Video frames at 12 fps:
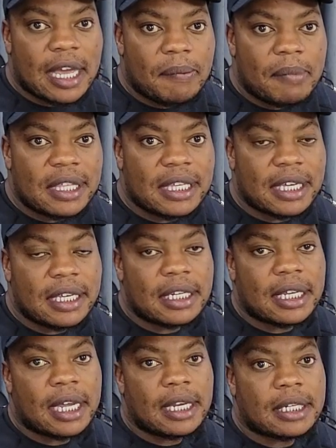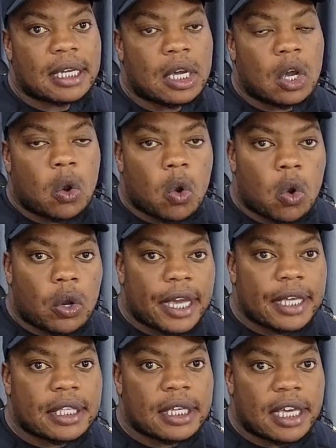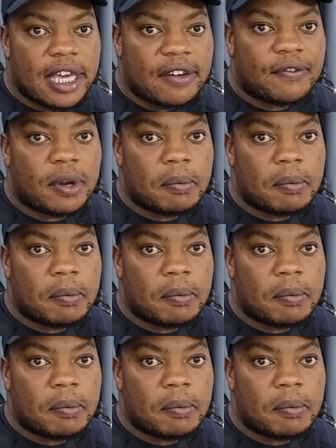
a magic indicator or catching every